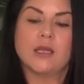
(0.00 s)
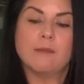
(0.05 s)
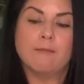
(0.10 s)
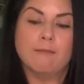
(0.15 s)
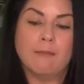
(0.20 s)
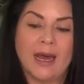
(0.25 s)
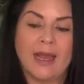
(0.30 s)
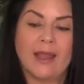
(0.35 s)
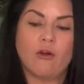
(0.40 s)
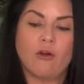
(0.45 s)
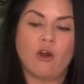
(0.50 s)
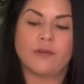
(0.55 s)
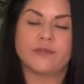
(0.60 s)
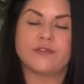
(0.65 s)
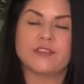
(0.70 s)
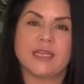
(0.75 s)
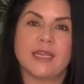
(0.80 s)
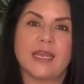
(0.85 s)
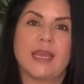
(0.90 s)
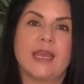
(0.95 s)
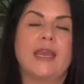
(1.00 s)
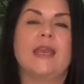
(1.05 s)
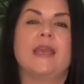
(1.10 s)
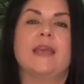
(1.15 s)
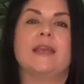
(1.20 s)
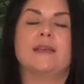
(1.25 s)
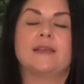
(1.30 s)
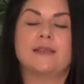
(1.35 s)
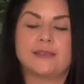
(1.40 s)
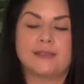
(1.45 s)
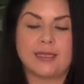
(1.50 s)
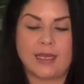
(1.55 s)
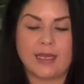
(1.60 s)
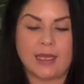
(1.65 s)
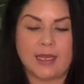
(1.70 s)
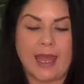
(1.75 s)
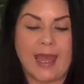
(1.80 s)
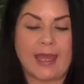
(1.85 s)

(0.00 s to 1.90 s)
my aftercare is an